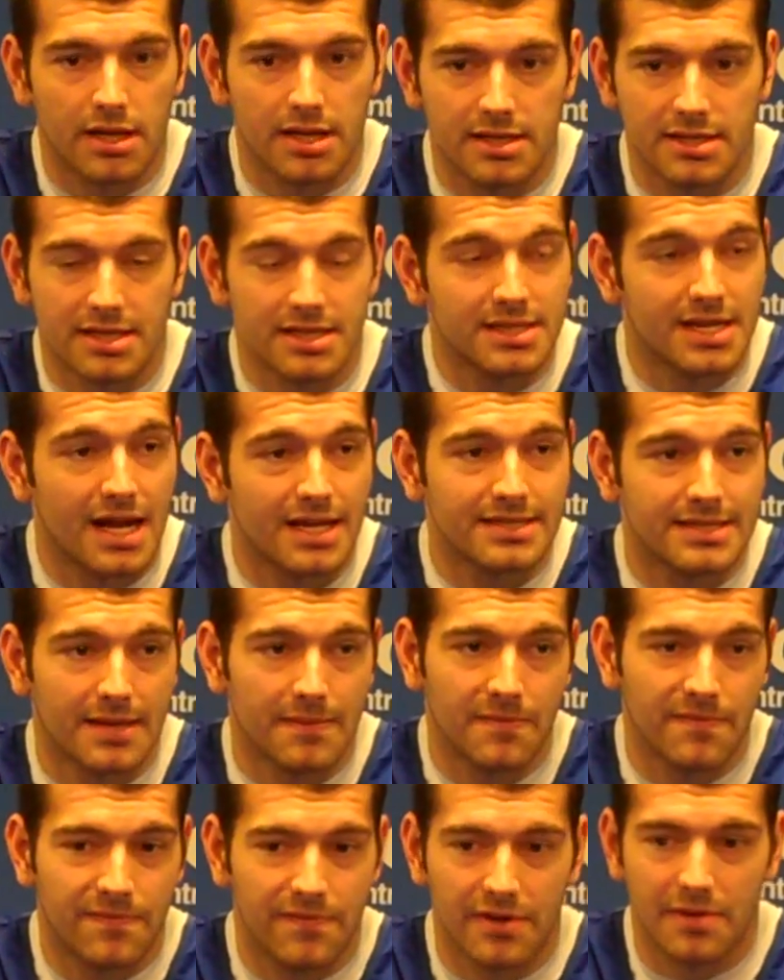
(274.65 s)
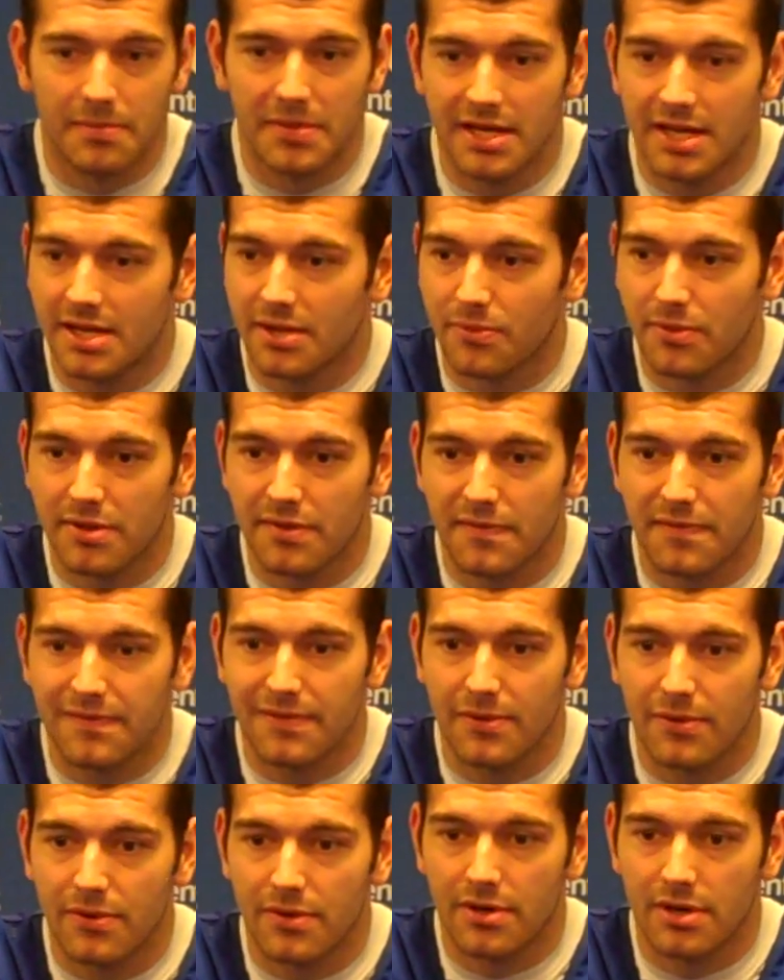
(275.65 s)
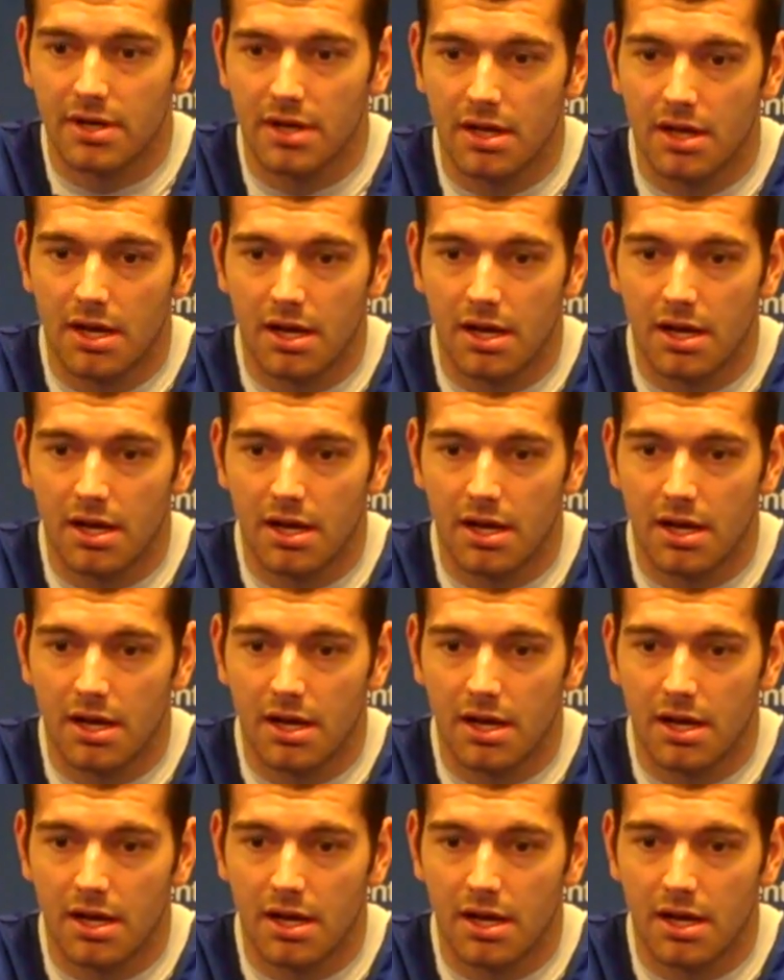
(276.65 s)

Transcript: He's not 7 foot, but he can run the floor.